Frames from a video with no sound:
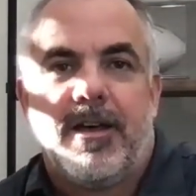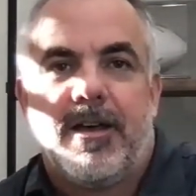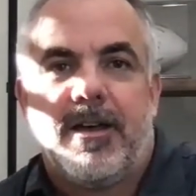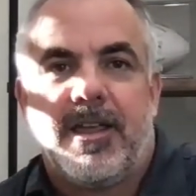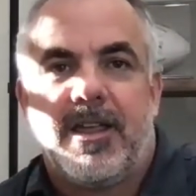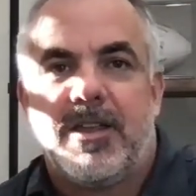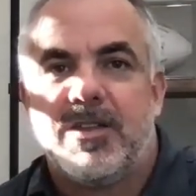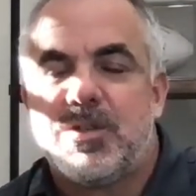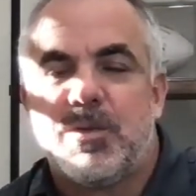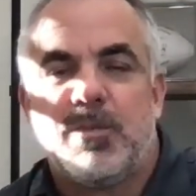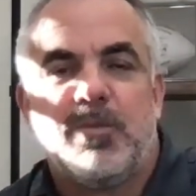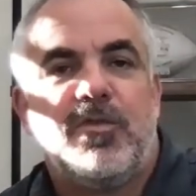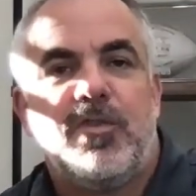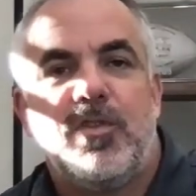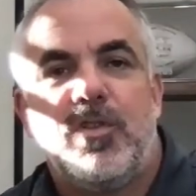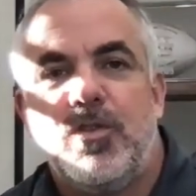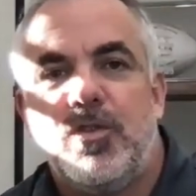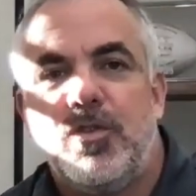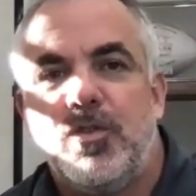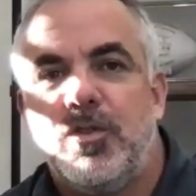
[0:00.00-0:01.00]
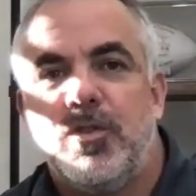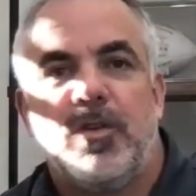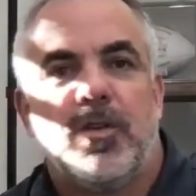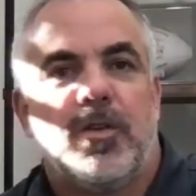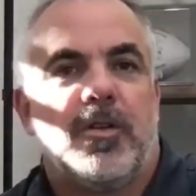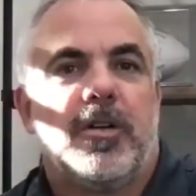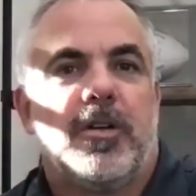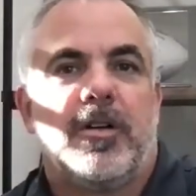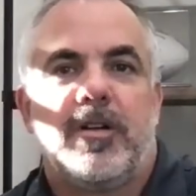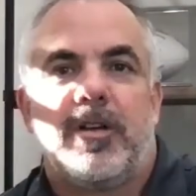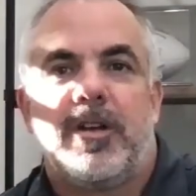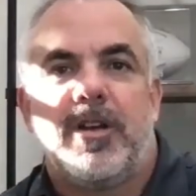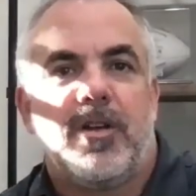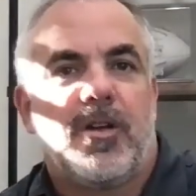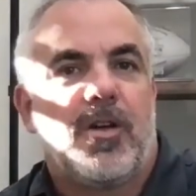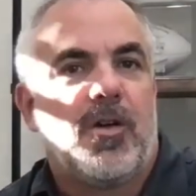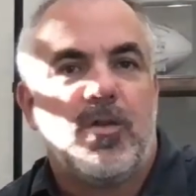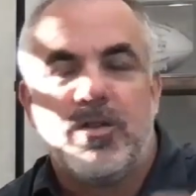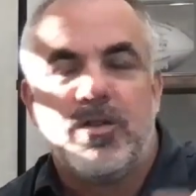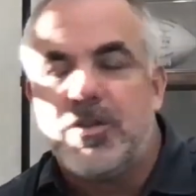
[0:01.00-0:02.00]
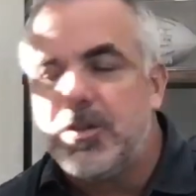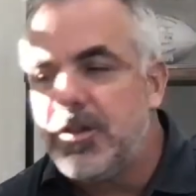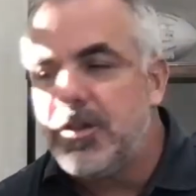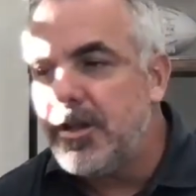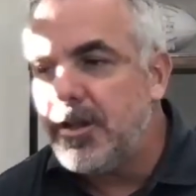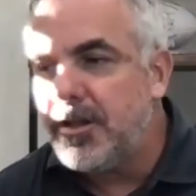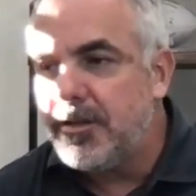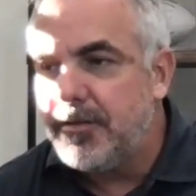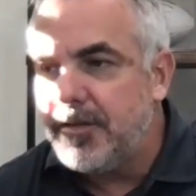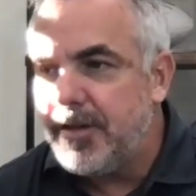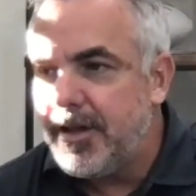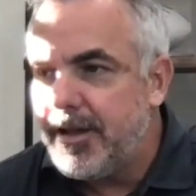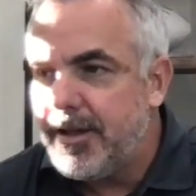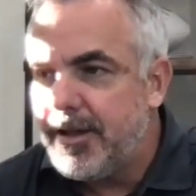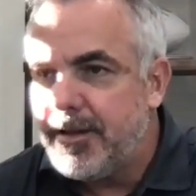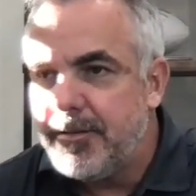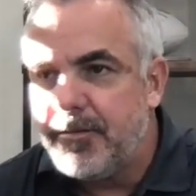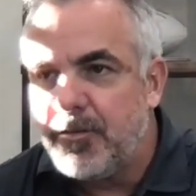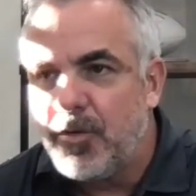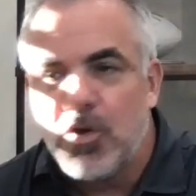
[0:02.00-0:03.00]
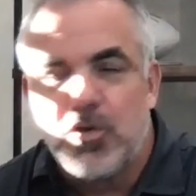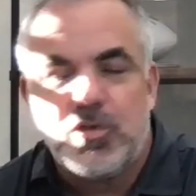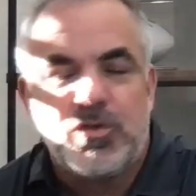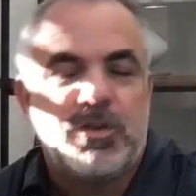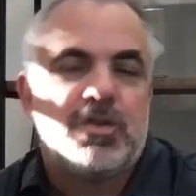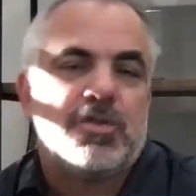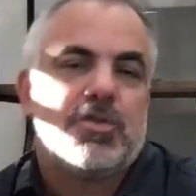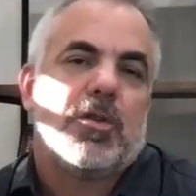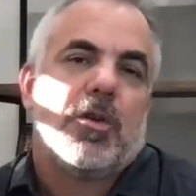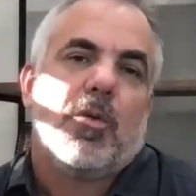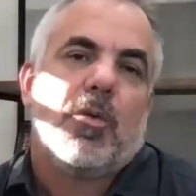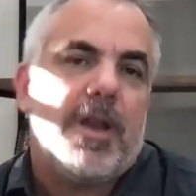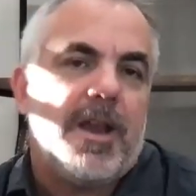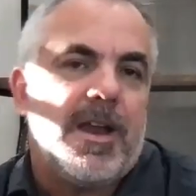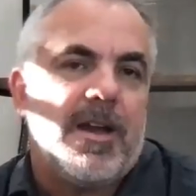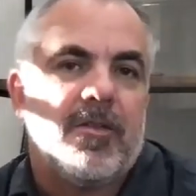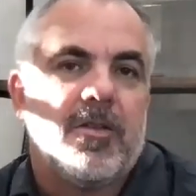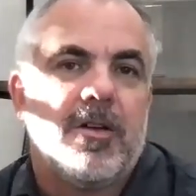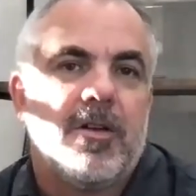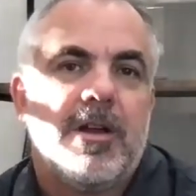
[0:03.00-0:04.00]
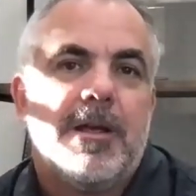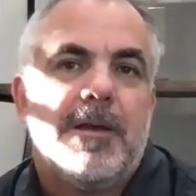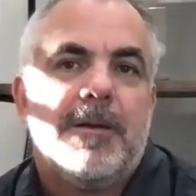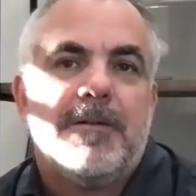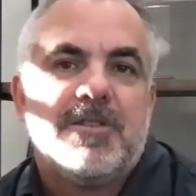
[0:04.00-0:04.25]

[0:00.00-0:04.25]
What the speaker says: getting some food, or going to the grocery store, whatever,